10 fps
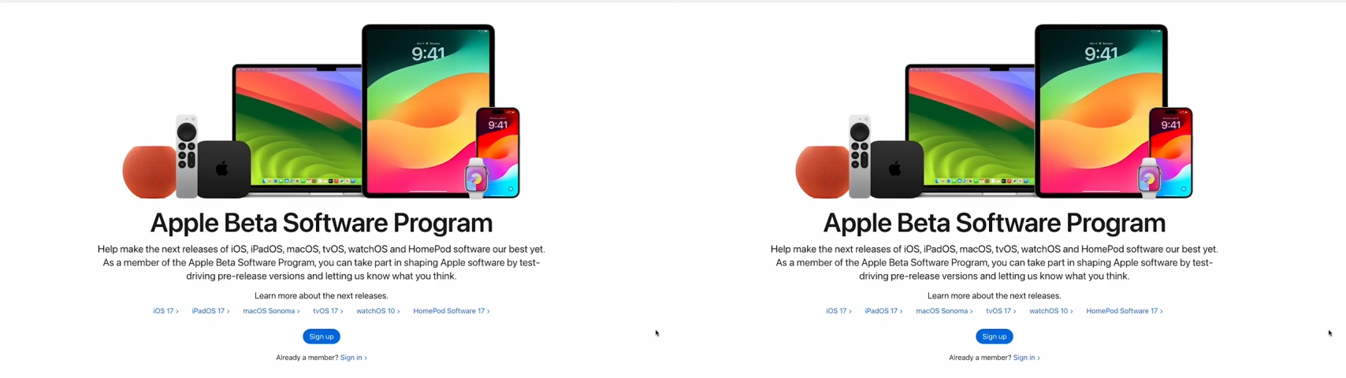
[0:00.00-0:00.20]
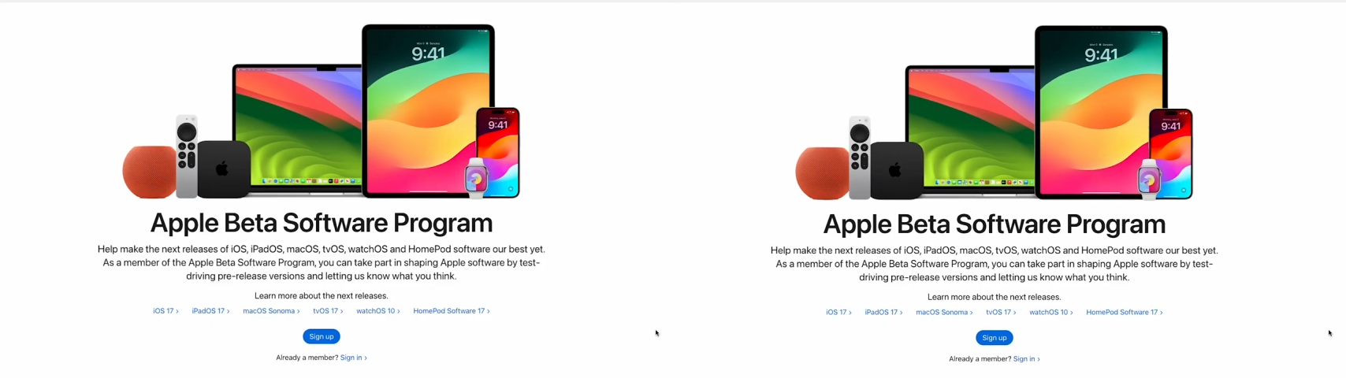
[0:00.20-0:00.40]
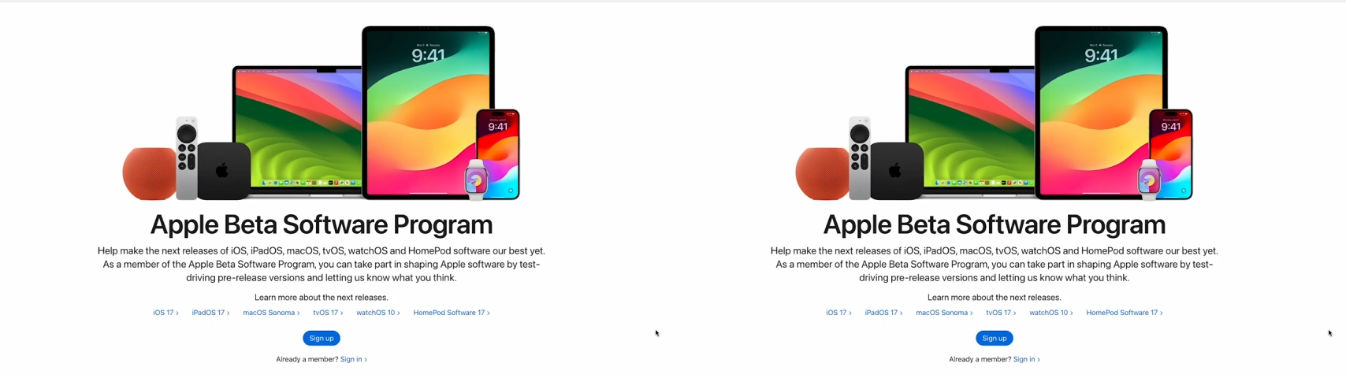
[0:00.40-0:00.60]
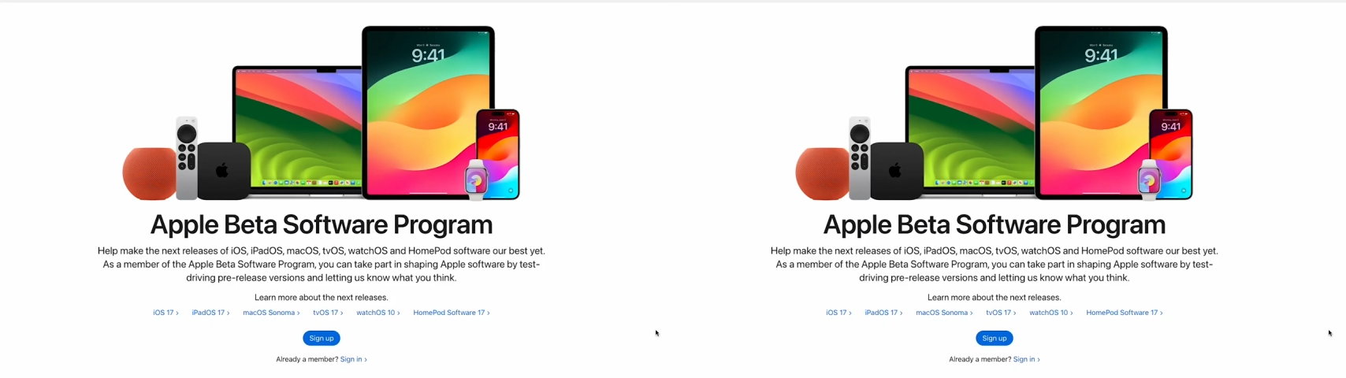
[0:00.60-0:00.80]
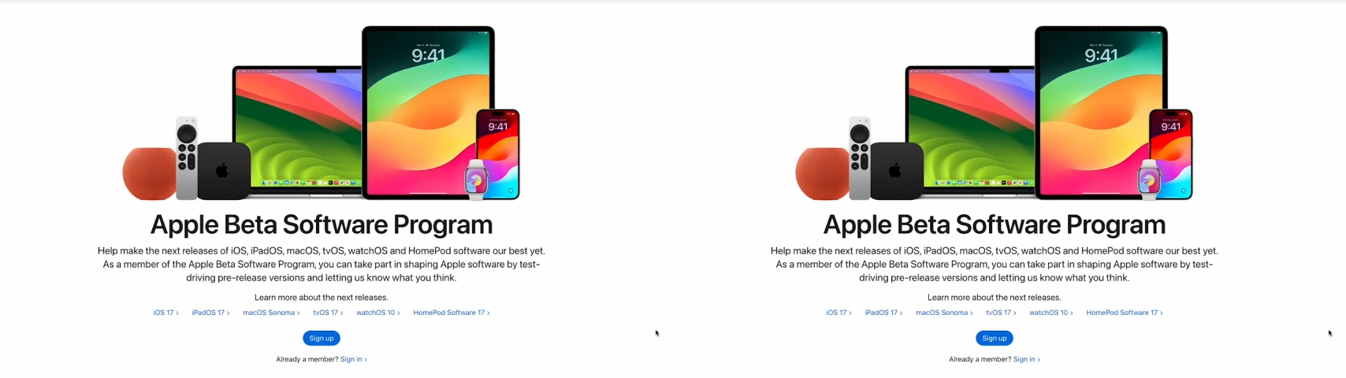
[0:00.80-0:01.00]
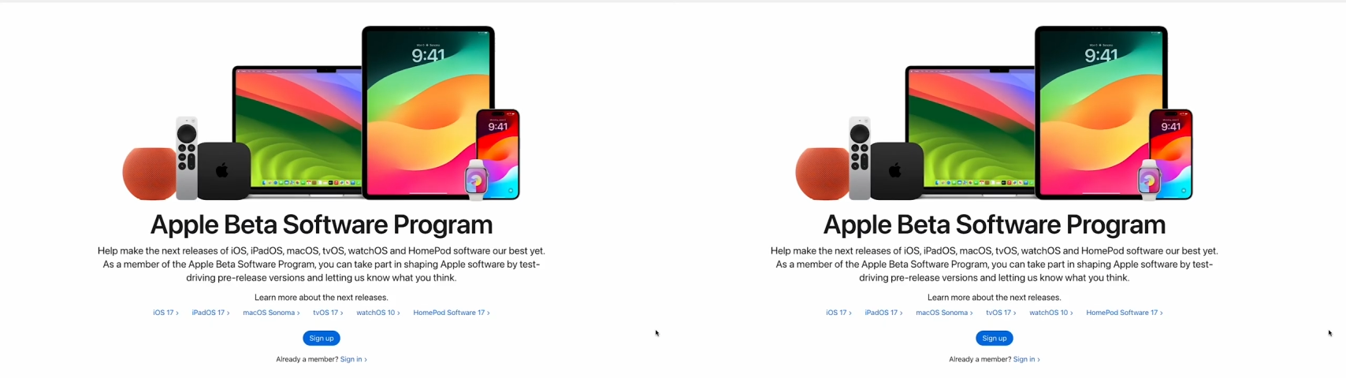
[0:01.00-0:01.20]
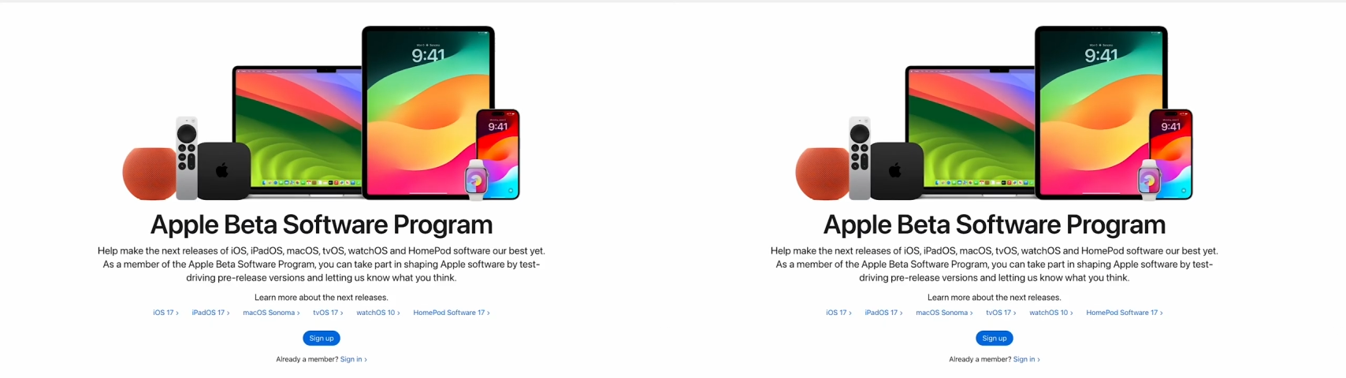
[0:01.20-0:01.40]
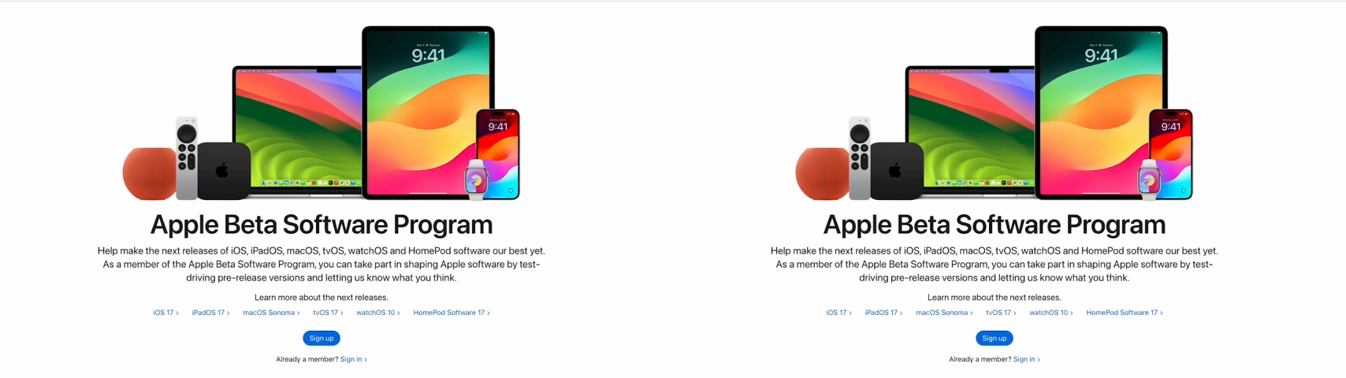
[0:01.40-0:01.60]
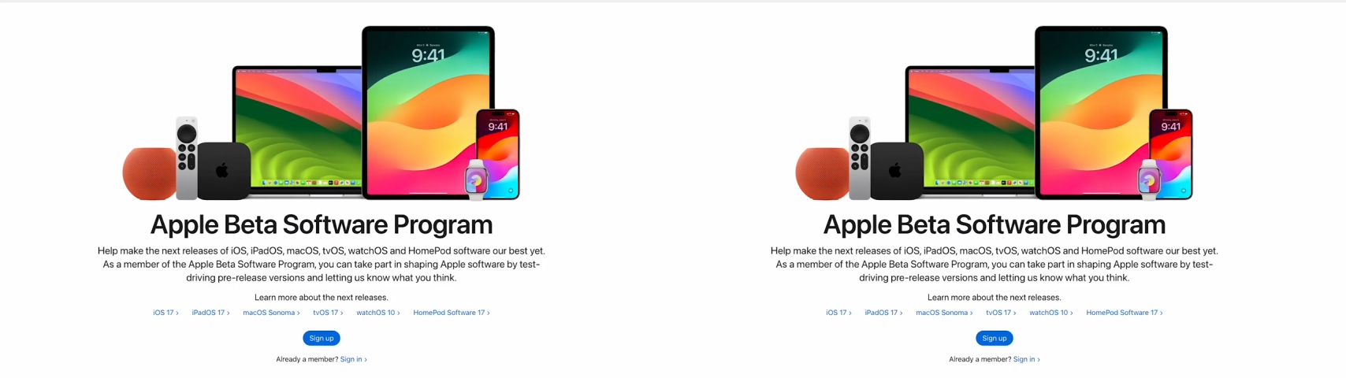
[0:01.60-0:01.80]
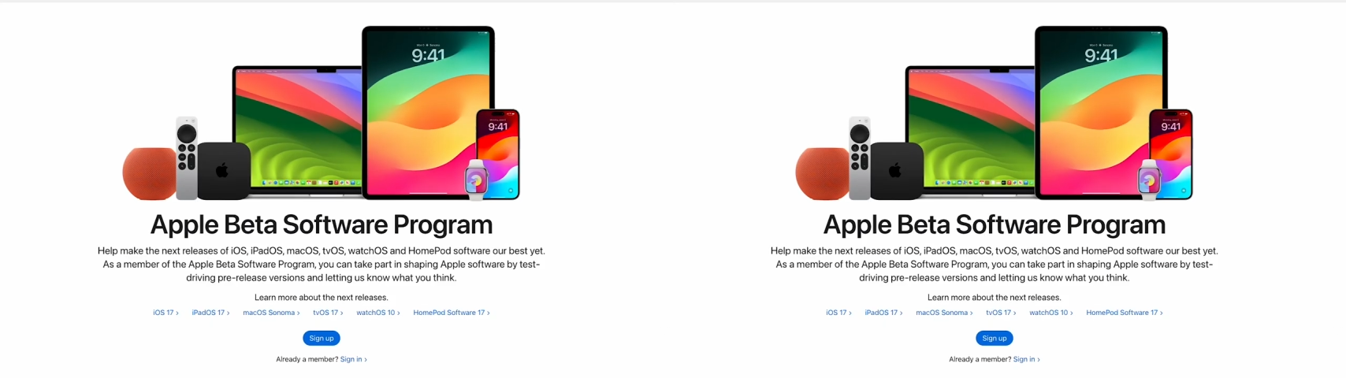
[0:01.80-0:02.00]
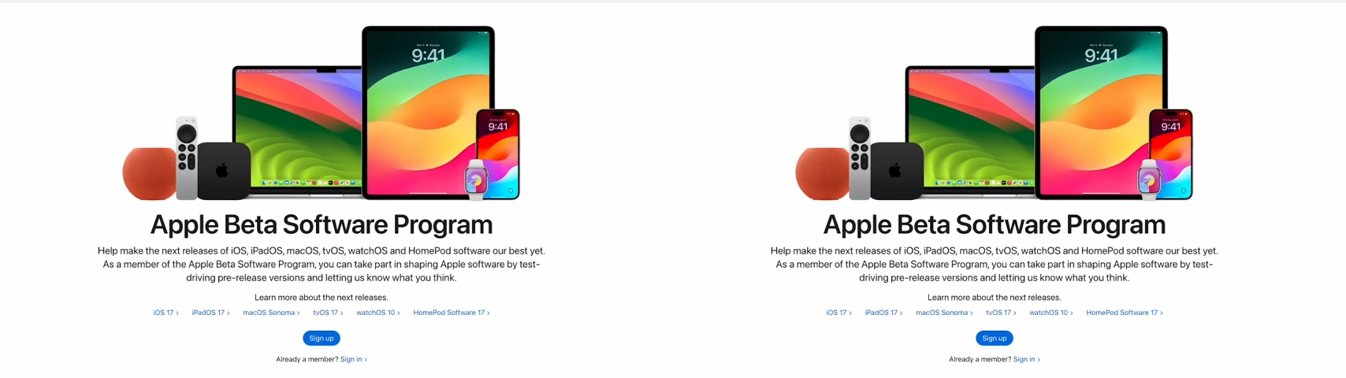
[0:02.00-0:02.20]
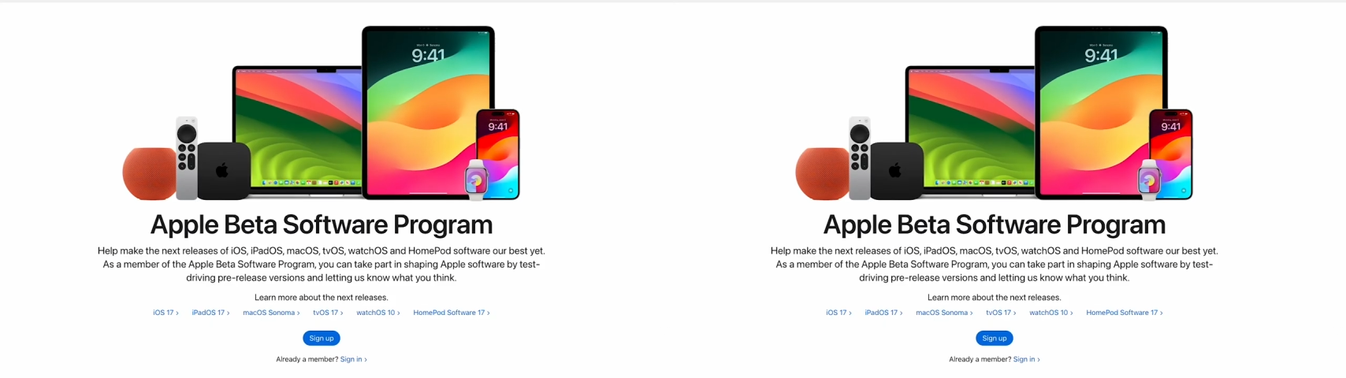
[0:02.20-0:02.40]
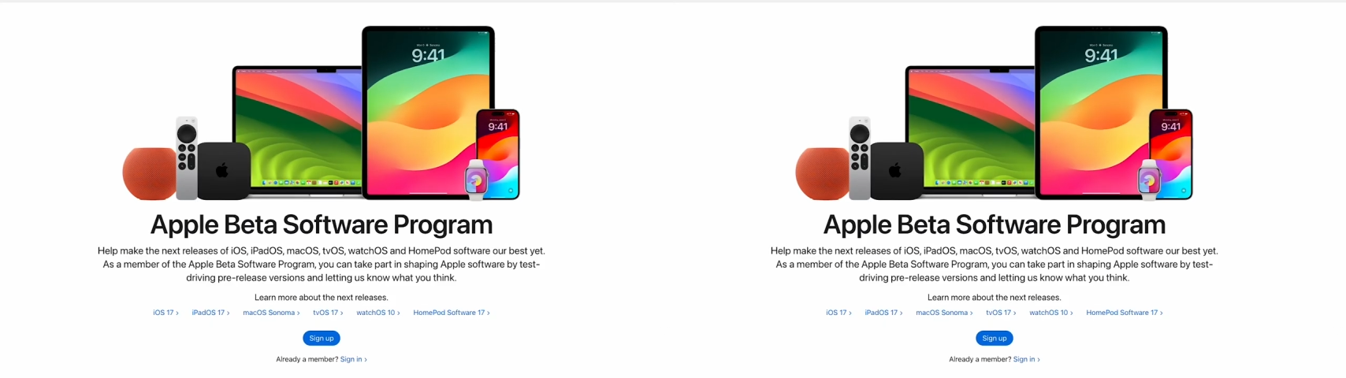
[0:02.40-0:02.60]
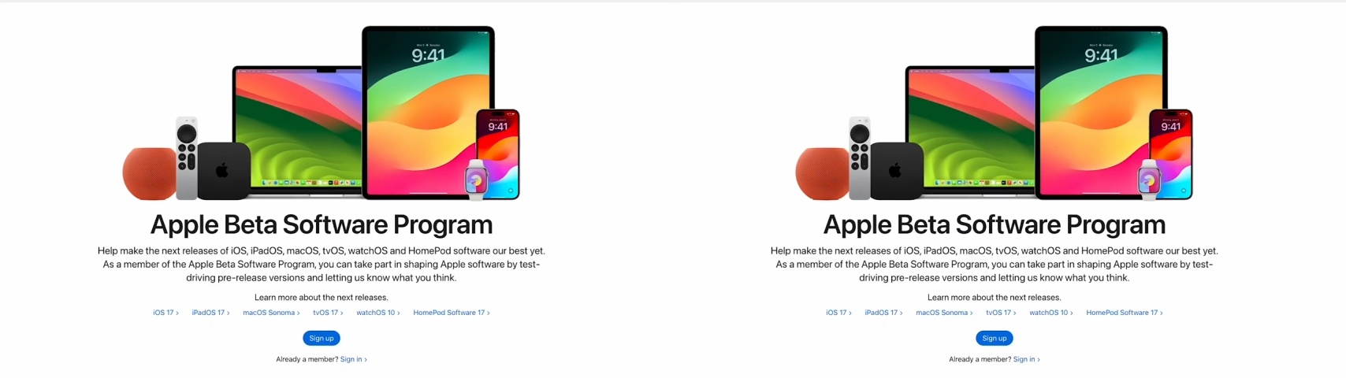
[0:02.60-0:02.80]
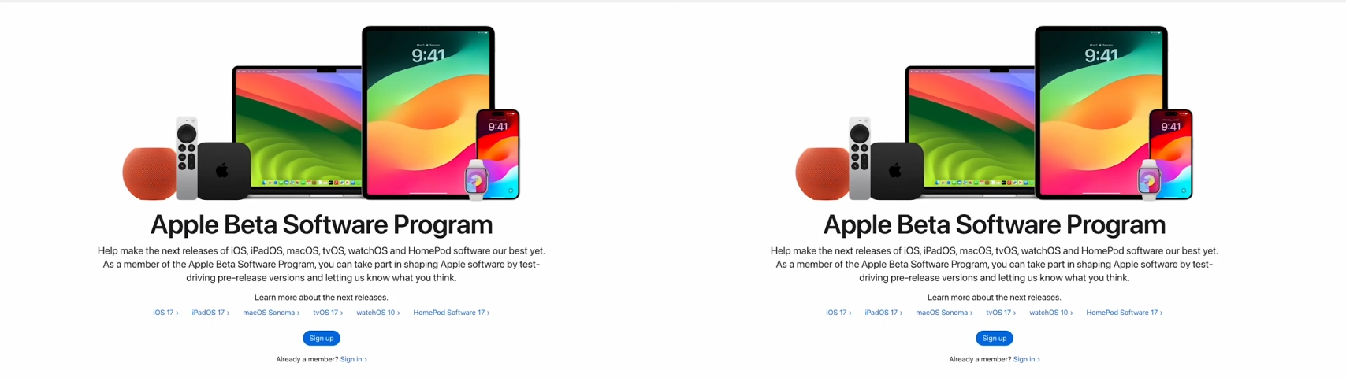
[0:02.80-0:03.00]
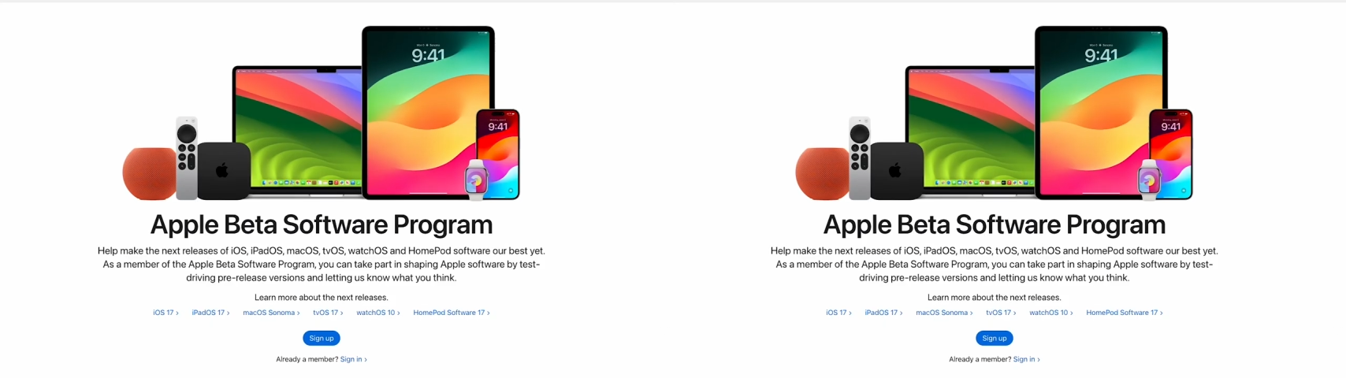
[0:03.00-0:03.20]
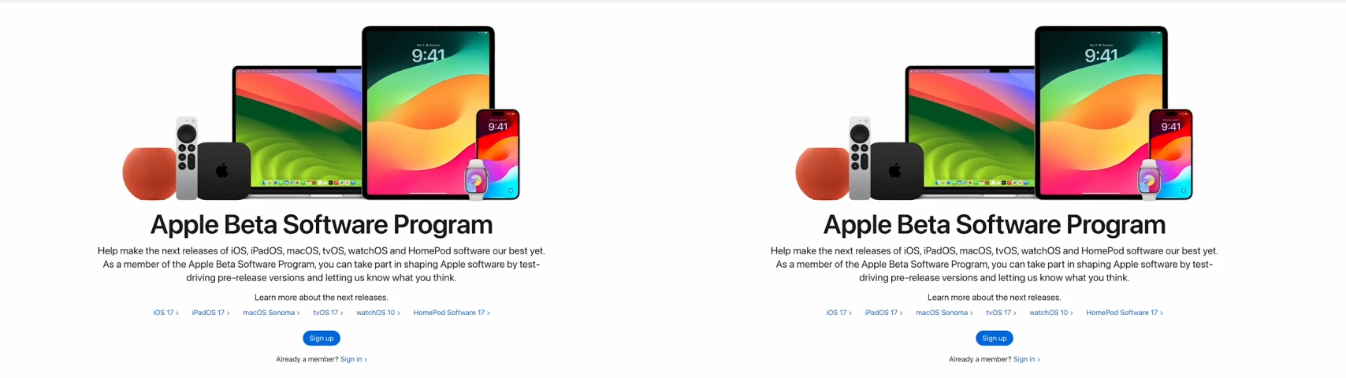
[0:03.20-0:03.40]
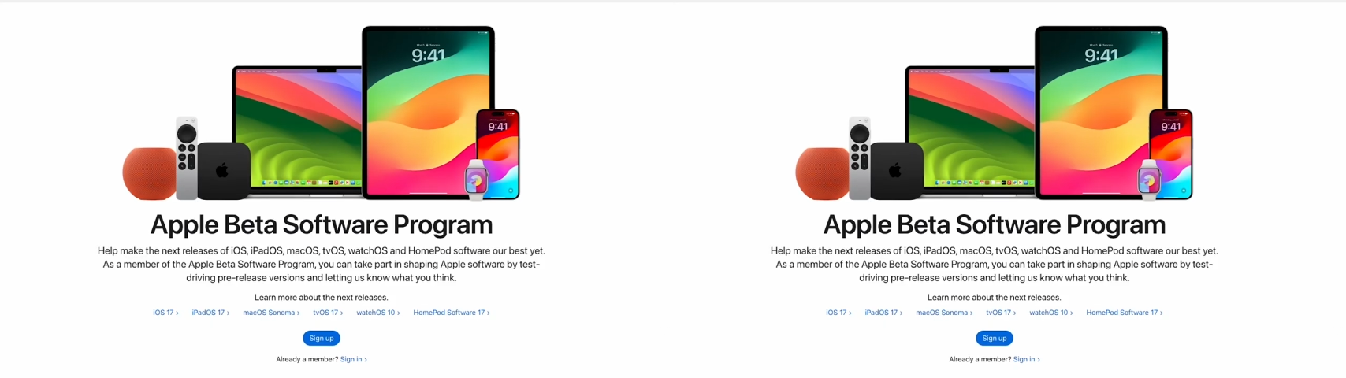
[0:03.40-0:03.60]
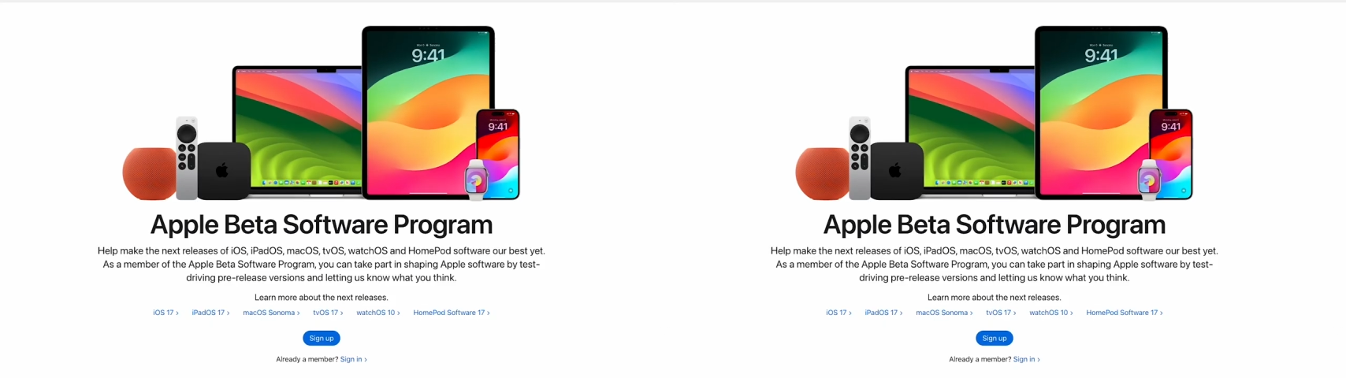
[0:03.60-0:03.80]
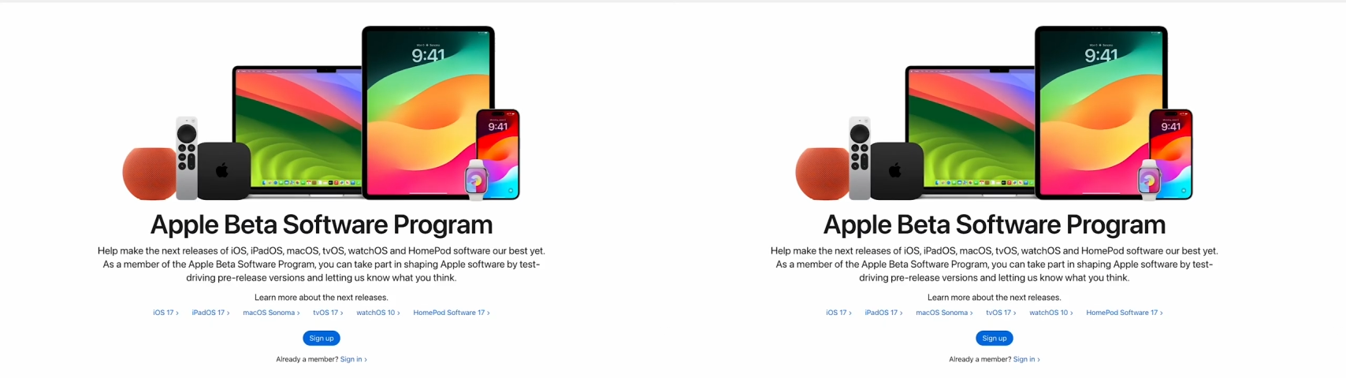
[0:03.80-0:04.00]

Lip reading: (no speaker visible)